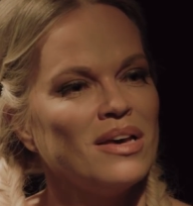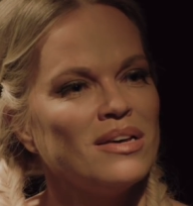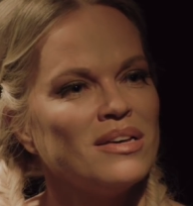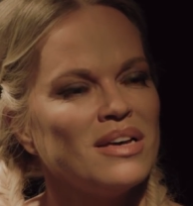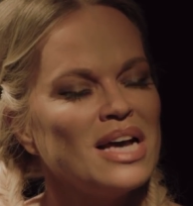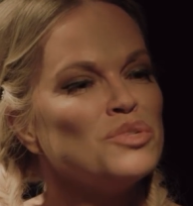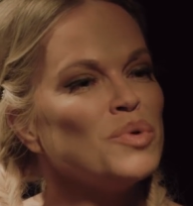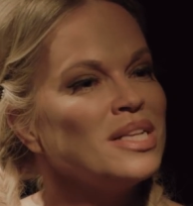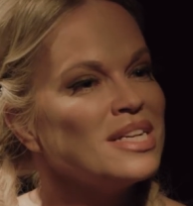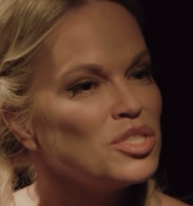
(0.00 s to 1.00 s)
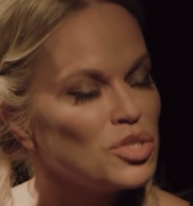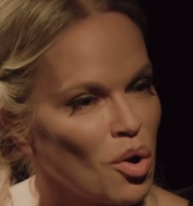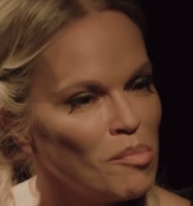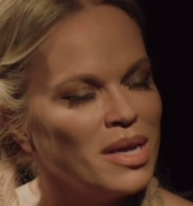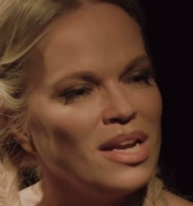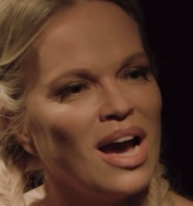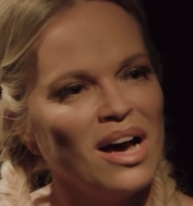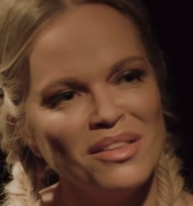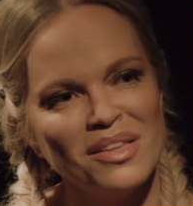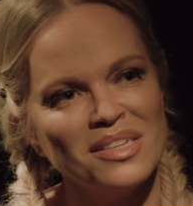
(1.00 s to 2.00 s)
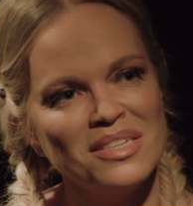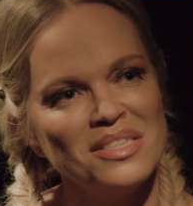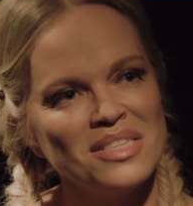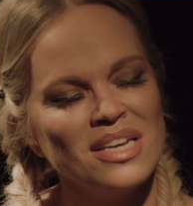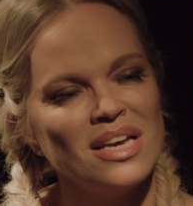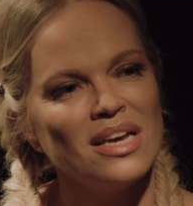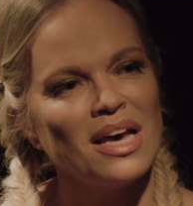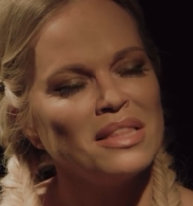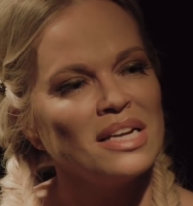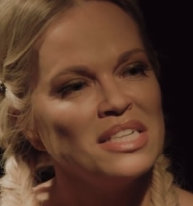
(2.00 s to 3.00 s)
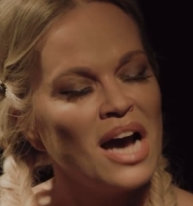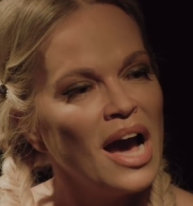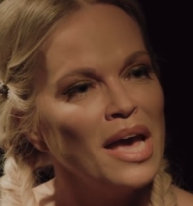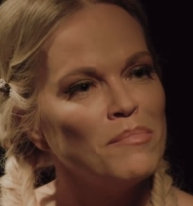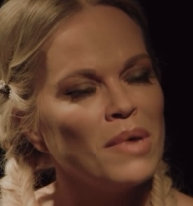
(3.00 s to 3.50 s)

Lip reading: as well as so many others at that time,